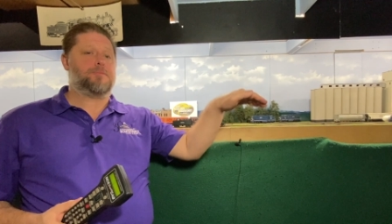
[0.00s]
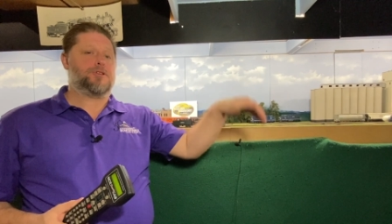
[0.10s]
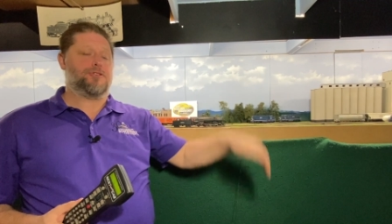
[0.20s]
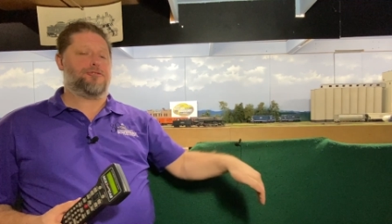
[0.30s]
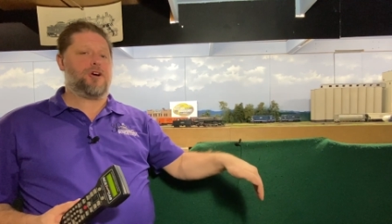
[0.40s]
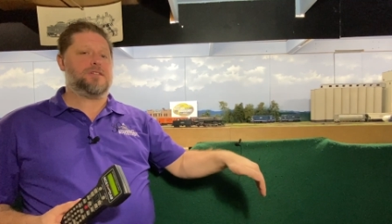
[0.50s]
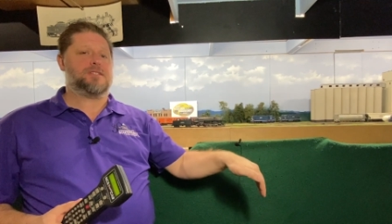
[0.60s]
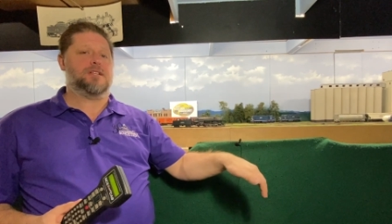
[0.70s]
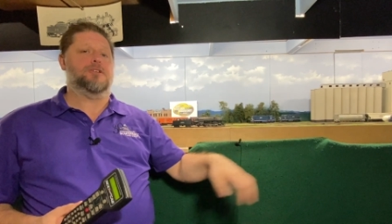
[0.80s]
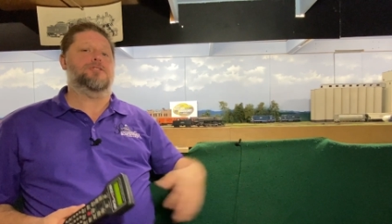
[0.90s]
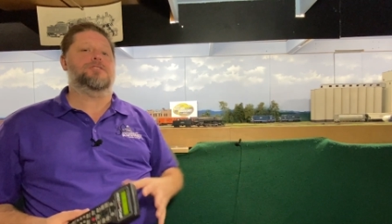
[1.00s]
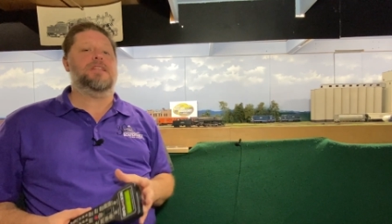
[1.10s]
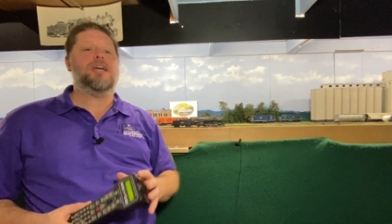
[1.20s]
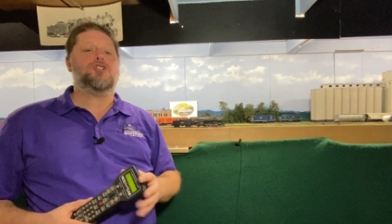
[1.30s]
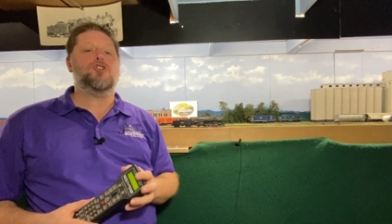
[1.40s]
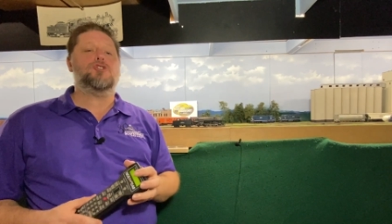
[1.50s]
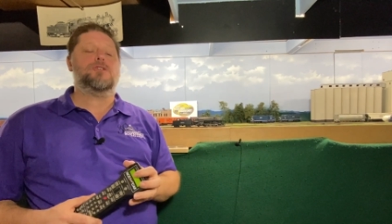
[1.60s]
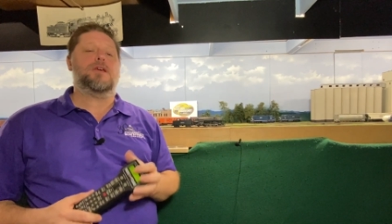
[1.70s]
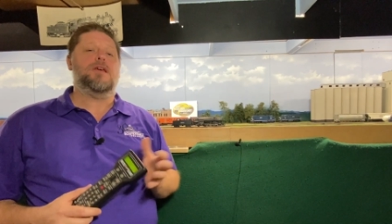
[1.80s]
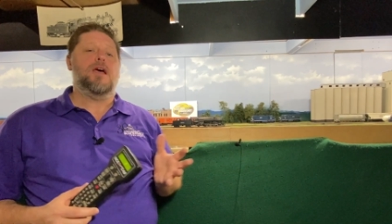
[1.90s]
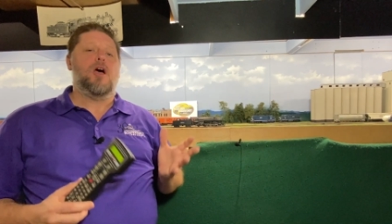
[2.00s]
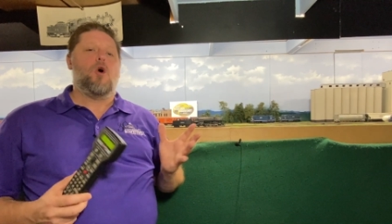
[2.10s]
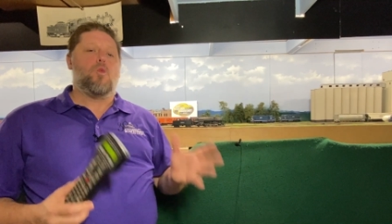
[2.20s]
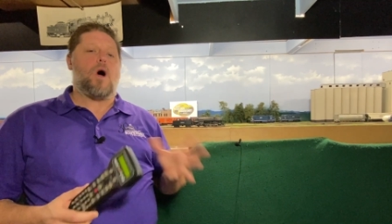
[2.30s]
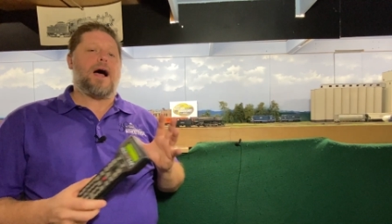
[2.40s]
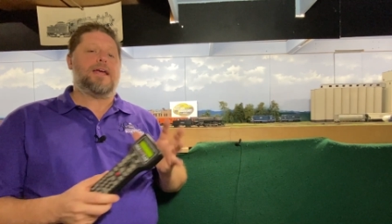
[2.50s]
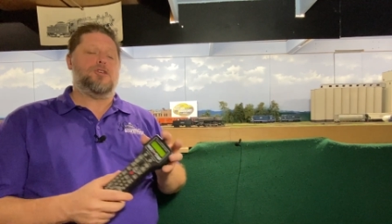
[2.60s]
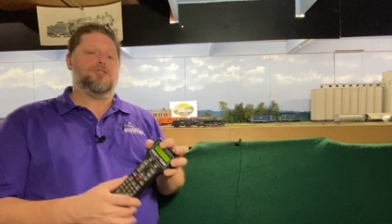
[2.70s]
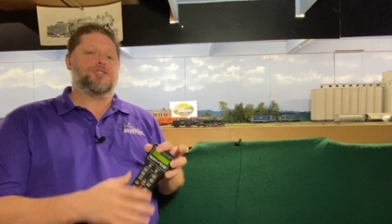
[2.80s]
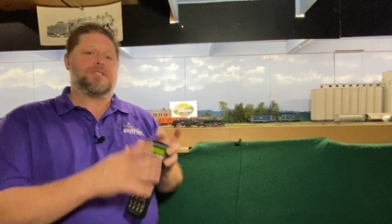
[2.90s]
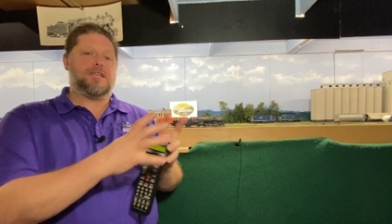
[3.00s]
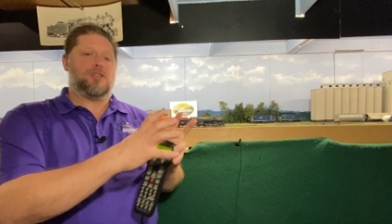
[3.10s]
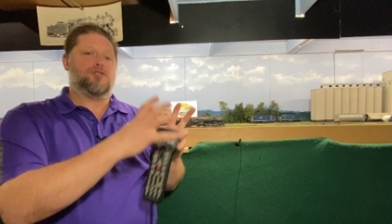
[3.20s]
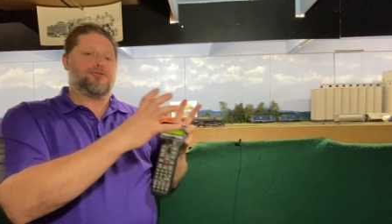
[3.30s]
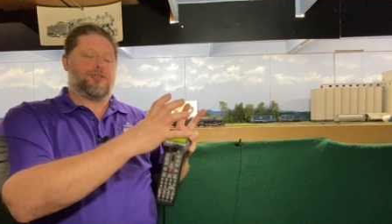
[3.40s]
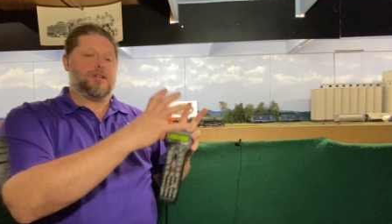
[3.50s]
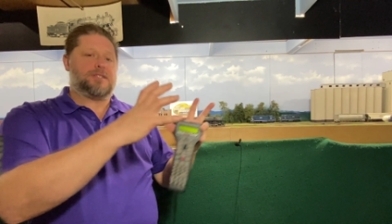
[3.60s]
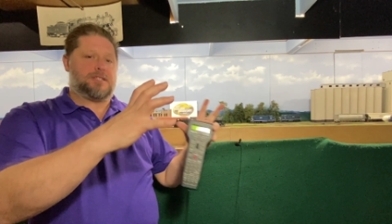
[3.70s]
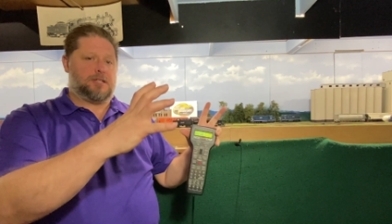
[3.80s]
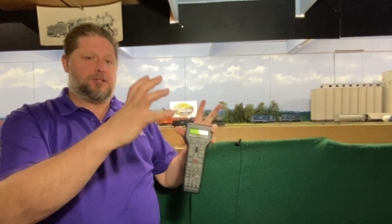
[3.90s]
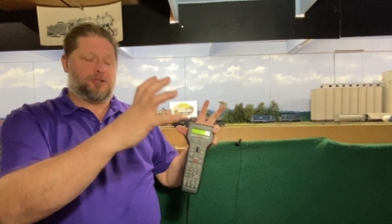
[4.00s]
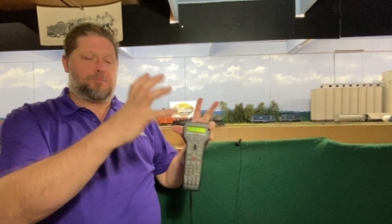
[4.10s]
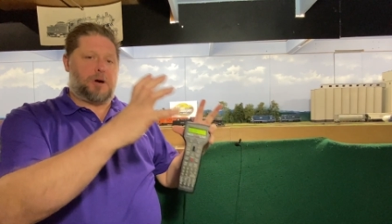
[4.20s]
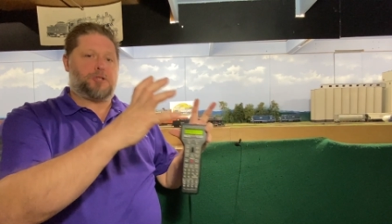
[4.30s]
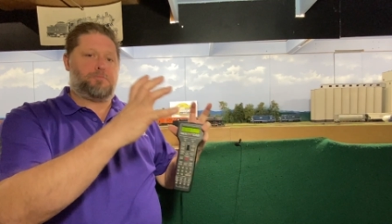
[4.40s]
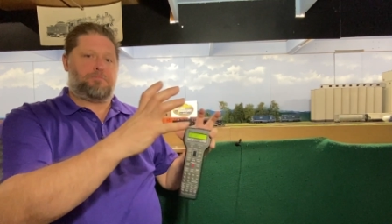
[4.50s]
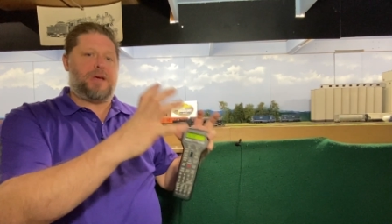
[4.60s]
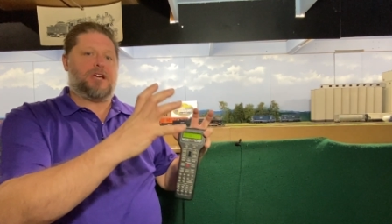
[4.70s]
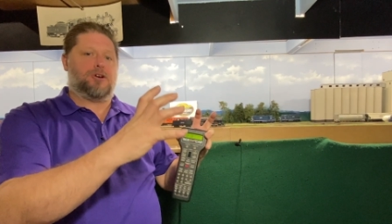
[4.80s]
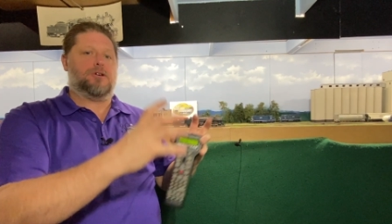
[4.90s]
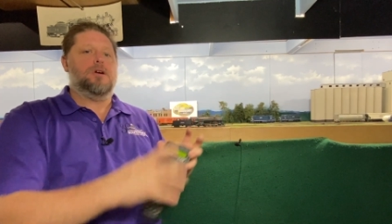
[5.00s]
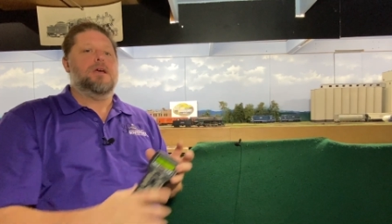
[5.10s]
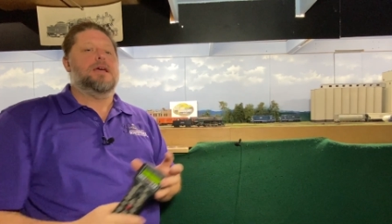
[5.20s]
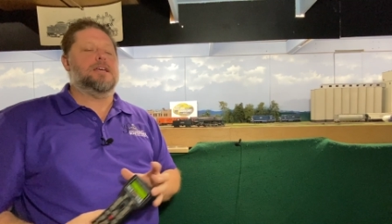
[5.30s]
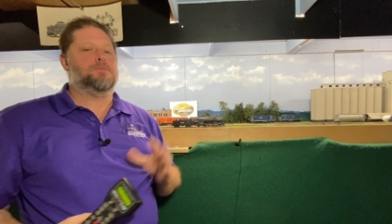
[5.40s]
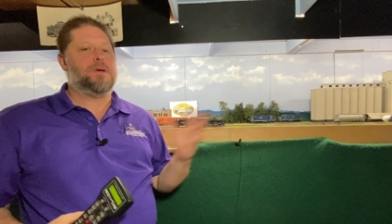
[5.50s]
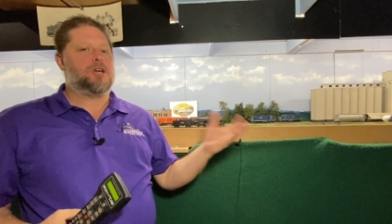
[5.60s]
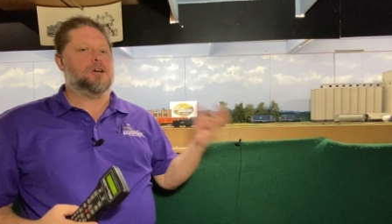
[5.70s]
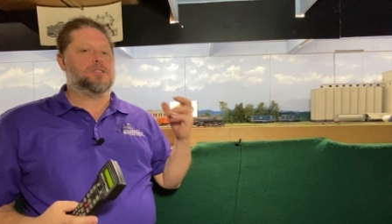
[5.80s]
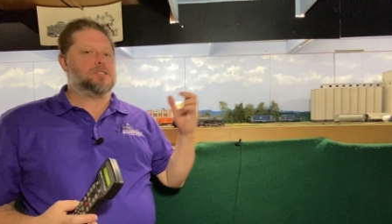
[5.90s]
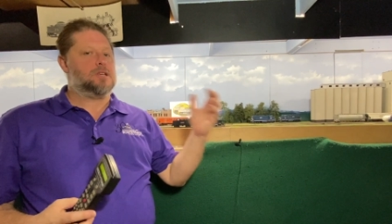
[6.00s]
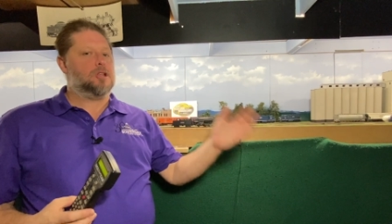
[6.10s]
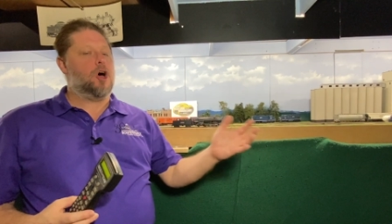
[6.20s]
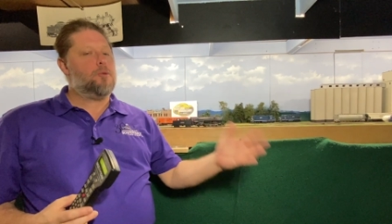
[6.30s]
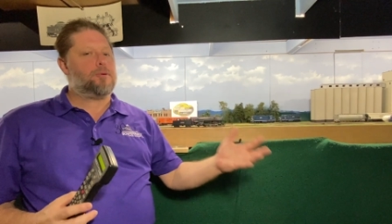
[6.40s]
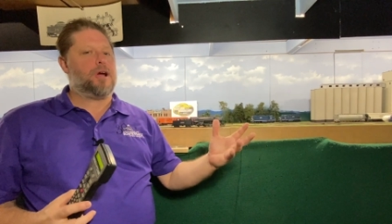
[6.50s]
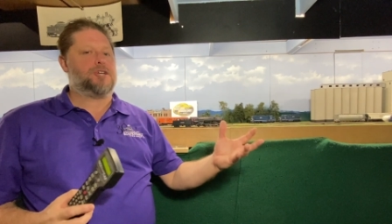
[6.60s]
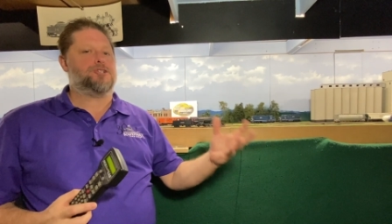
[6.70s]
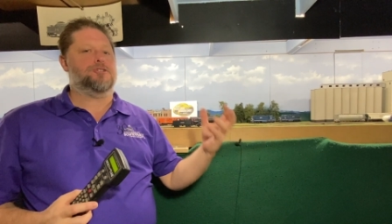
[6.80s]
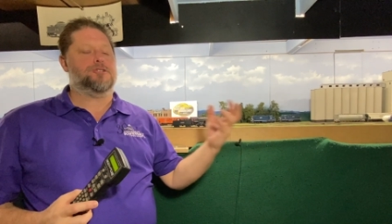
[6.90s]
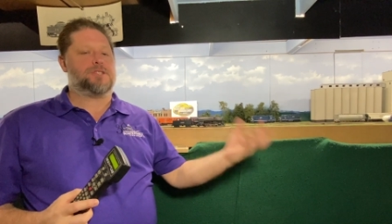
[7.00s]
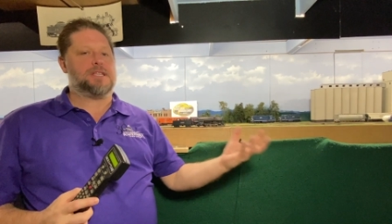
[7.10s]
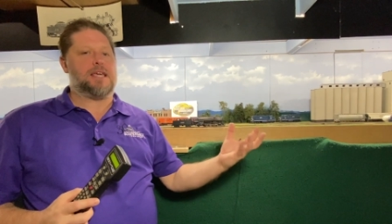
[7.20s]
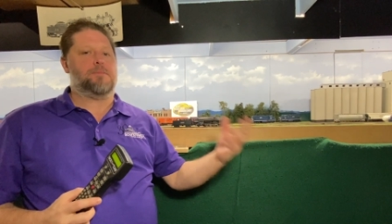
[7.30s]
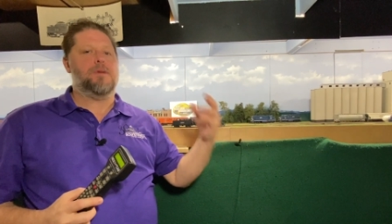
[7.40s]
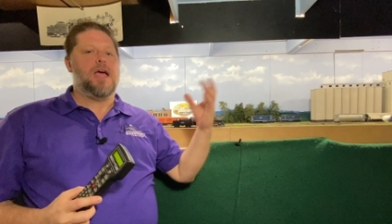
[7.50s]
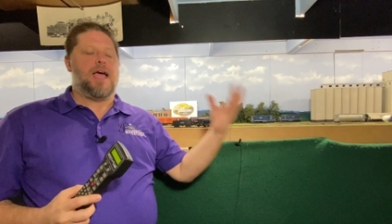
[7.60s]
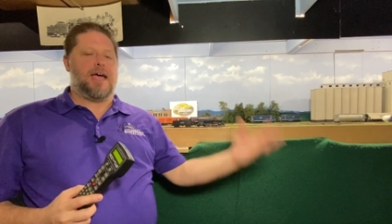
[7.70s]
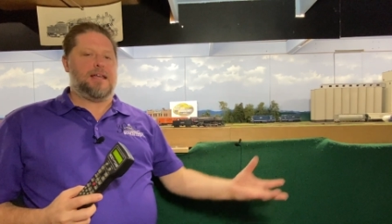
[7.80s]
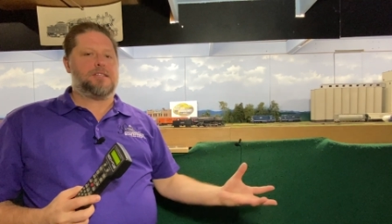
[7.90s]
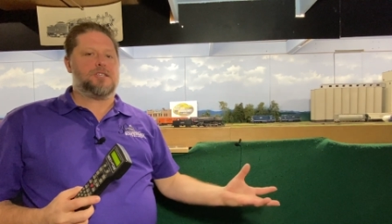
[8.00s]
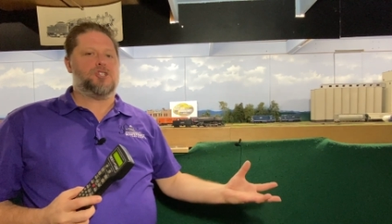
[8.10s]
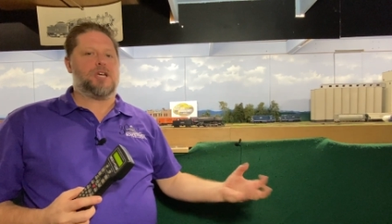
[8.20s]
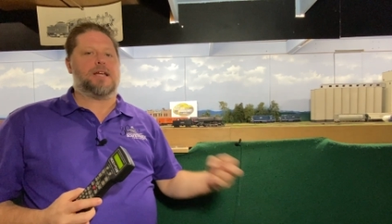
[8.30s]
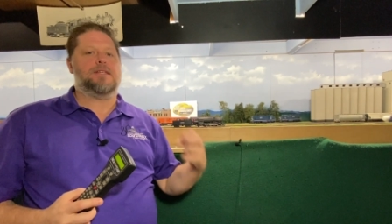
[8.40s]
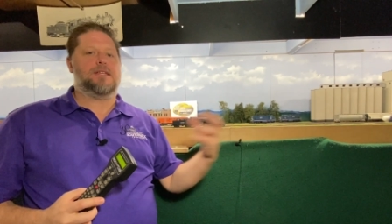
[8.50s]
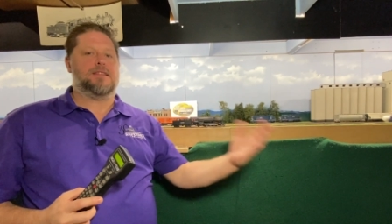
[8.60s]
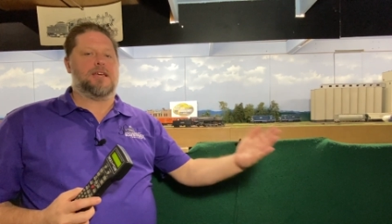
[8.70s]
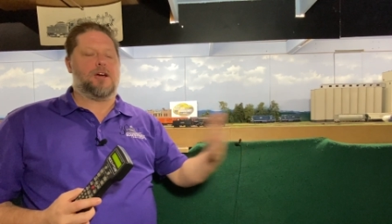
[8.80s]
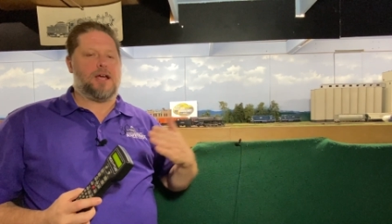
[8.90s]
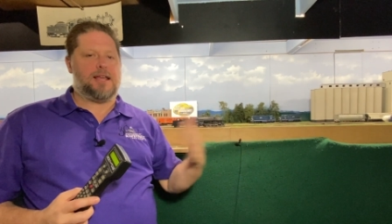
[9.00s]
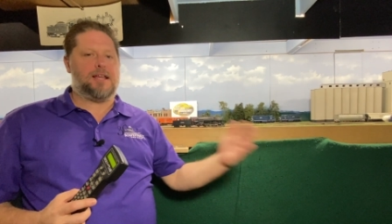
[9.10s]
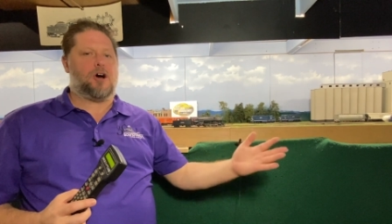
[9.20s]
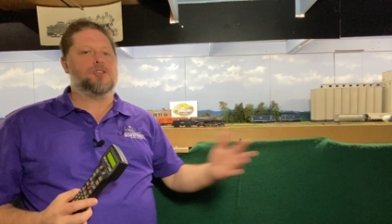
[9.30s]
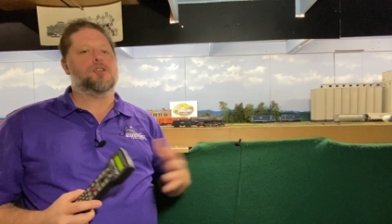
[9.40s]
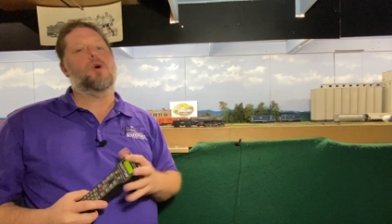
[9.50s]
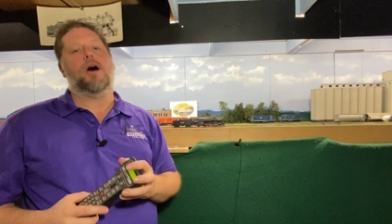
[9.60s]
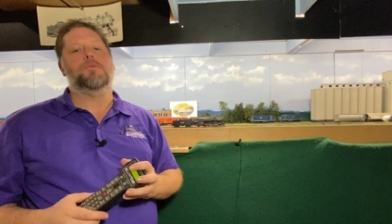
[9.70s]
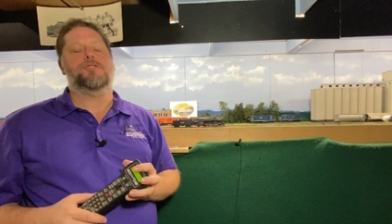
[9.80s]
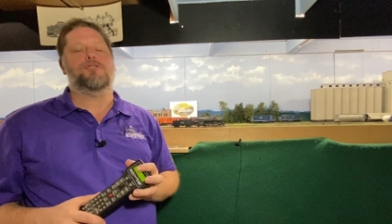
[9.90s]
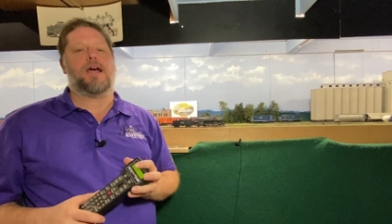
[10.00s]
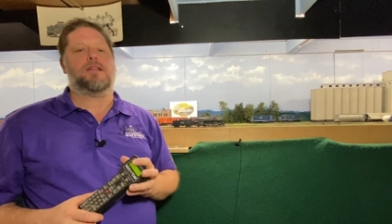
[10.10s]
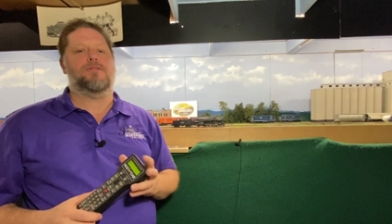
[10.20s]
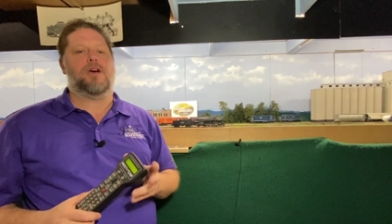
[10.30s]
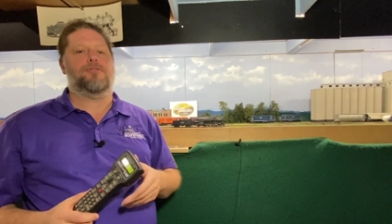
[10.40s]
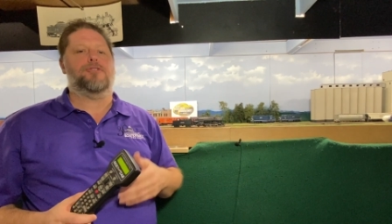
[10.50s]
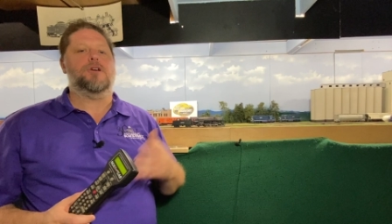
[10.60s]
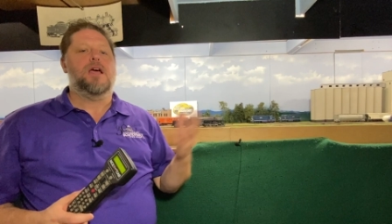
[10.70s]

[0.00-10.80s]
to the front cylinders. And that's usually why you'll see those front cylinders much bigger is because it's a low pressure steam and it's injected in there and it also helps the tractive effort.